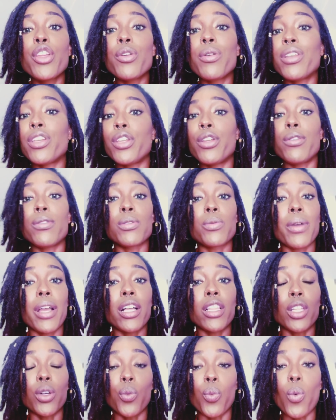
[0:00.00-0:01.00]
you can use
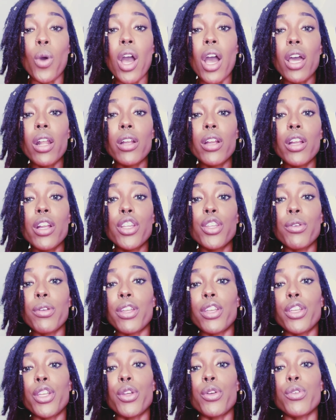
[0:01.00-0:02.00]
regular water, you
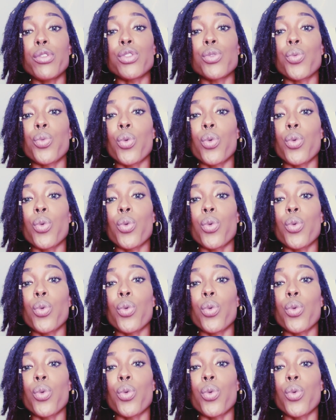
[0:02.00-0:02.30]
can use